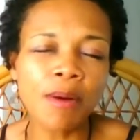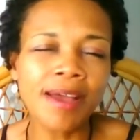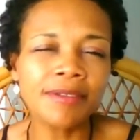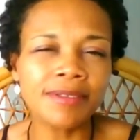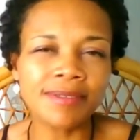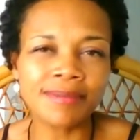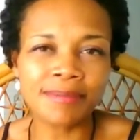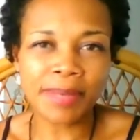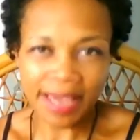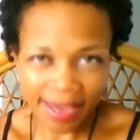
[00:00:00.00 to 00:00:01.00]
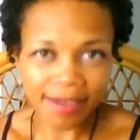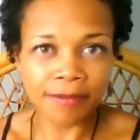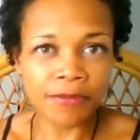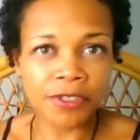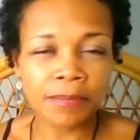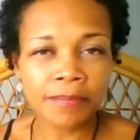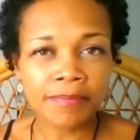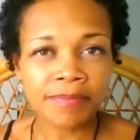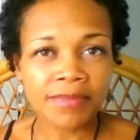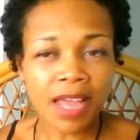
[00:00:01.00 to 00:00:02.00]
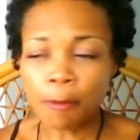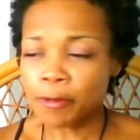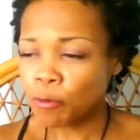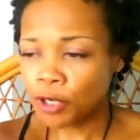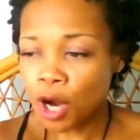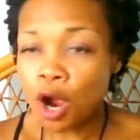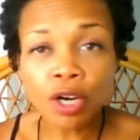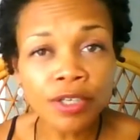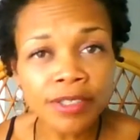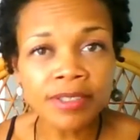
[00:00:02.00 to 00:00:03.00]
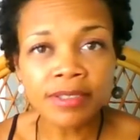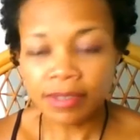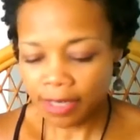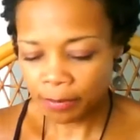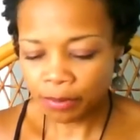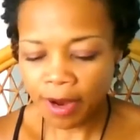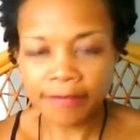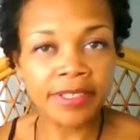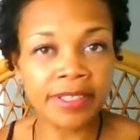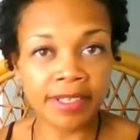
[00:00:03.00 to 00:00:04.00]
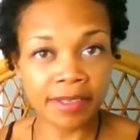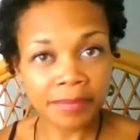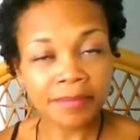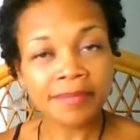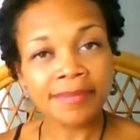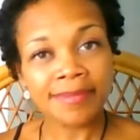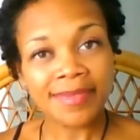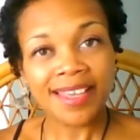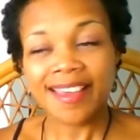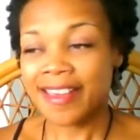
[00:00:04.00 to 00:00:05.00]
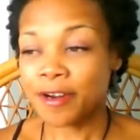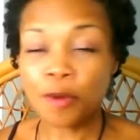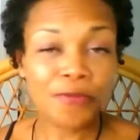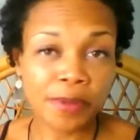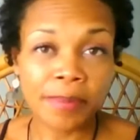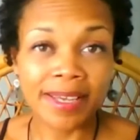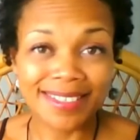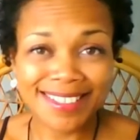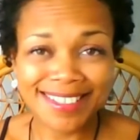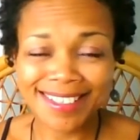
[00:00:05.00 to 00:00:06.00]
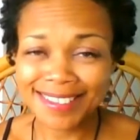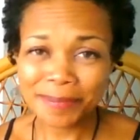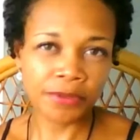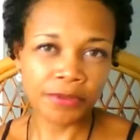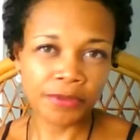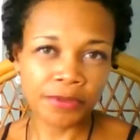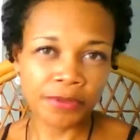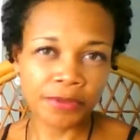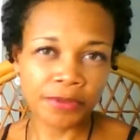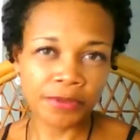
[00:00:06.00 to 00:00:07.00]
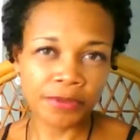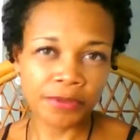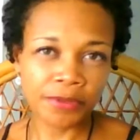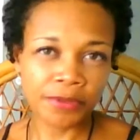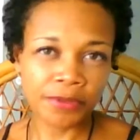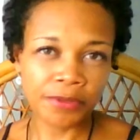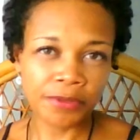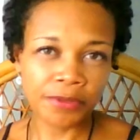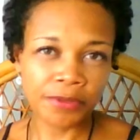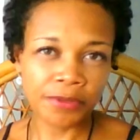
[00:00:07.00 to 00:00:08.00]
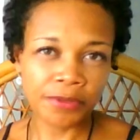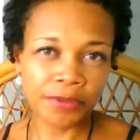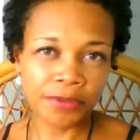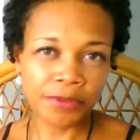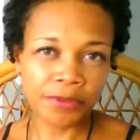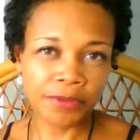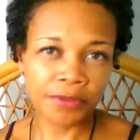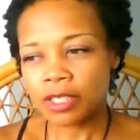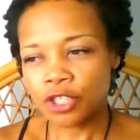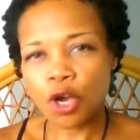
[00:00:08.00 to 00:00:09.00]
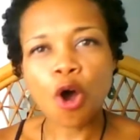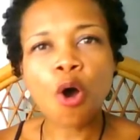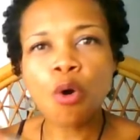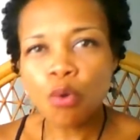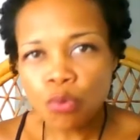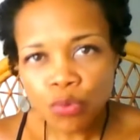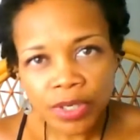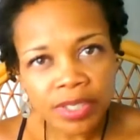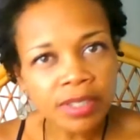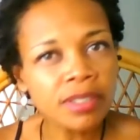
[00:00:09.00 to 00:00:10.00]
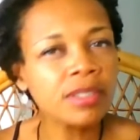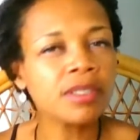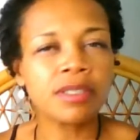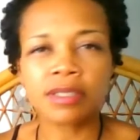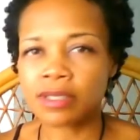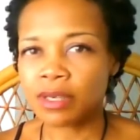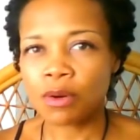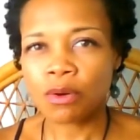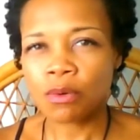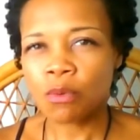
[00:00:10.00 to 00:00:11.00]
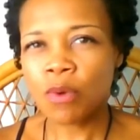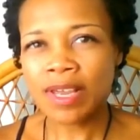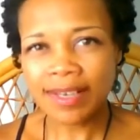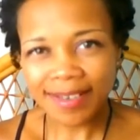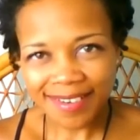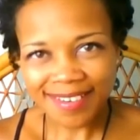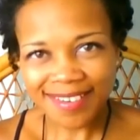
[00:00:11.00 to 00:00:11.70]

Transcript: and hope for the best but these circumstances required different from me and i'm so glad that they did you know just all i can do is humbly ask and say hey i need your help in this way i need